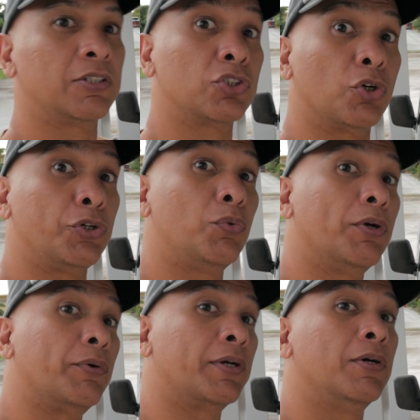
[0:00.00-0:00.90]
So you're
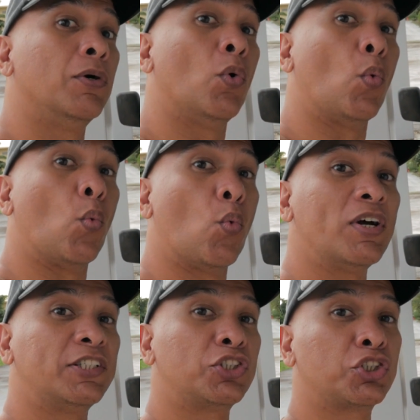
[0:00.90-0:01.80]
wondering,
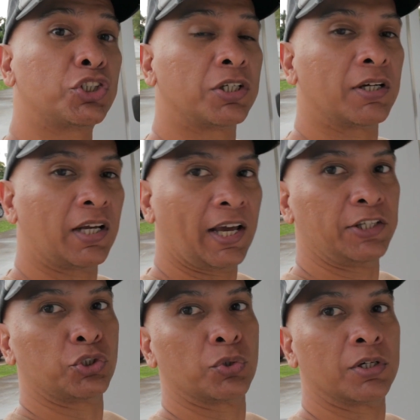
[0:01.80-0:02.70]
which Kei
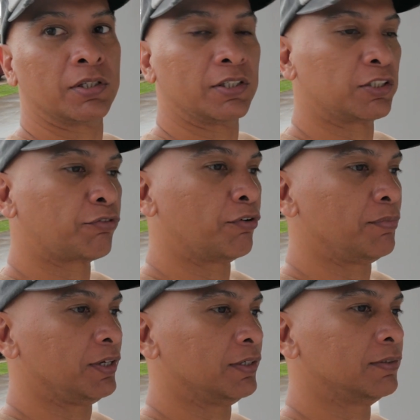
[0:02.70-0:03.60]
truck is for
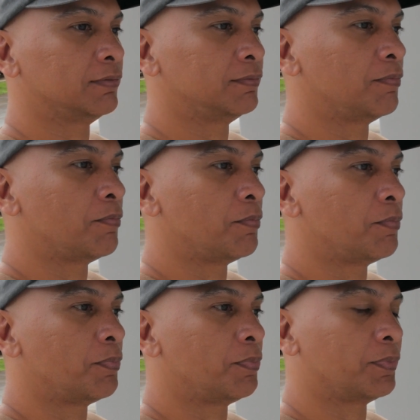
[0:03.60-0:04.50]
me?
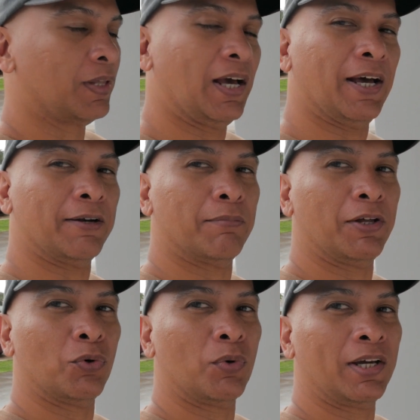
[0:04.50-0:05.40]
And by
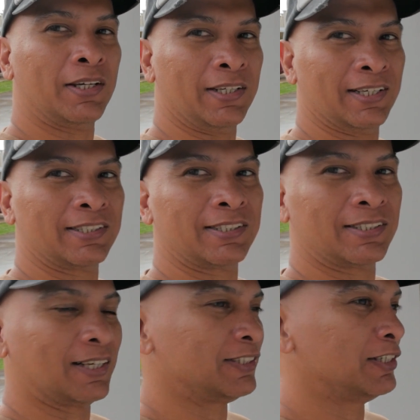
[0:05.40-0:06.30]
the way, yes,
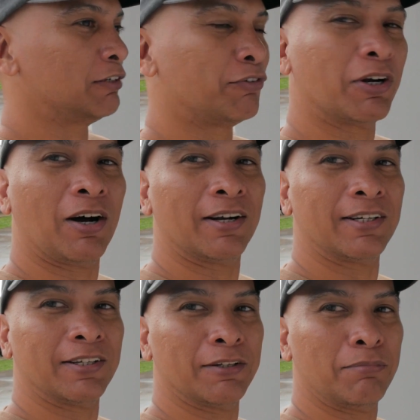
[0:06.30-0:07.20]
that's a different
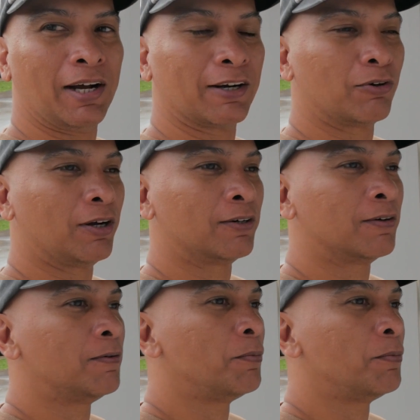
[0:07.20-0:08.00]
Honda in the background.